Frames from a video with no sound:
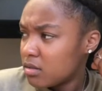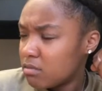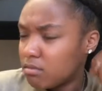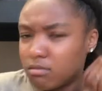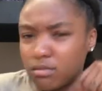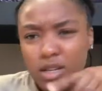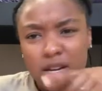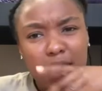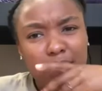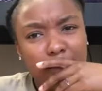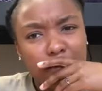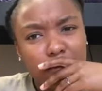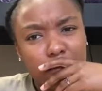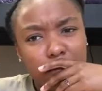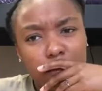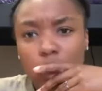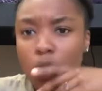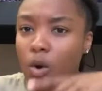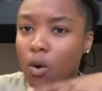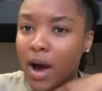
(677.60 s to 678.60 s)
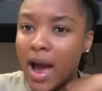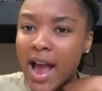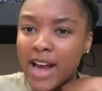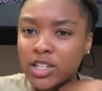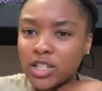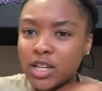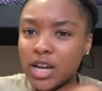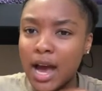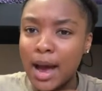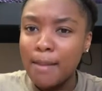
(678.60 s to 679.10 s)
did I? No,
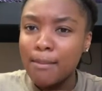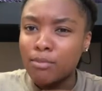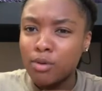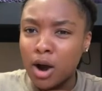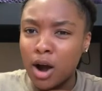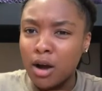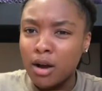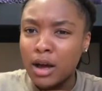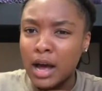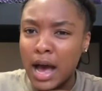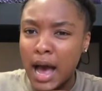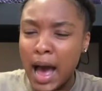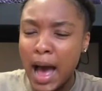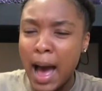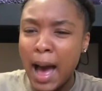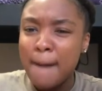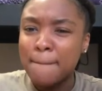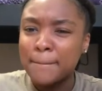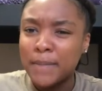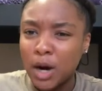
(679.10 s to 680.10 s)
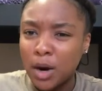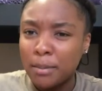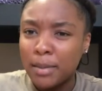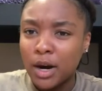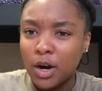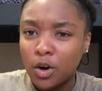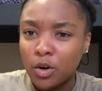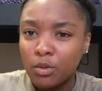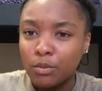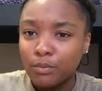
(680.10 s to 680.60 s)
actually, I bought my
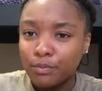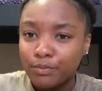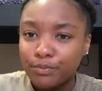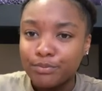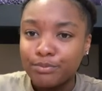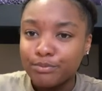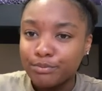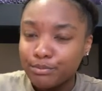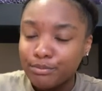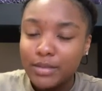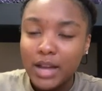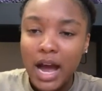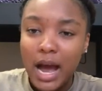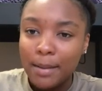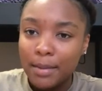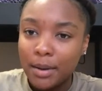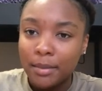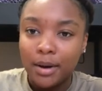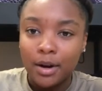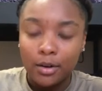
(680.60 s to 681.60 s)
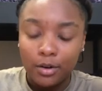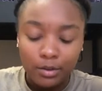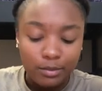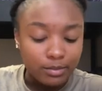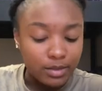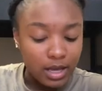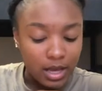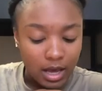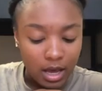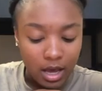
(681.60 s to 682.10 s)
own.
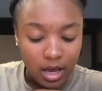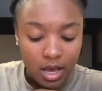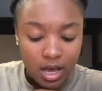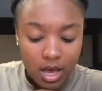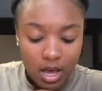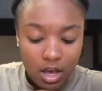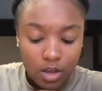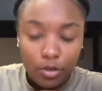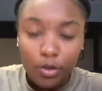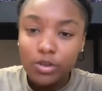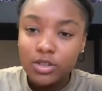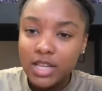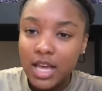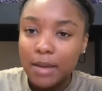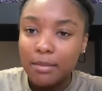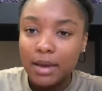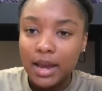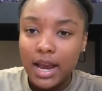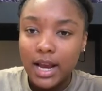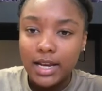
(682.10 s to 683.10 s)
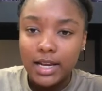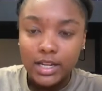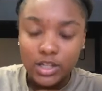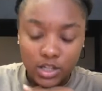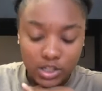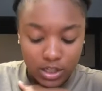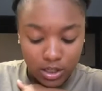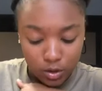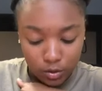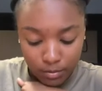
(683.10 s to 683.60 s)
Yeah, those came in handy
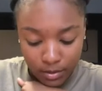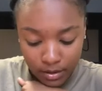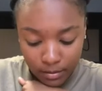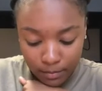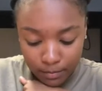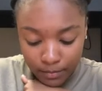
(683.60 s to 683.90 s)
just a little bit.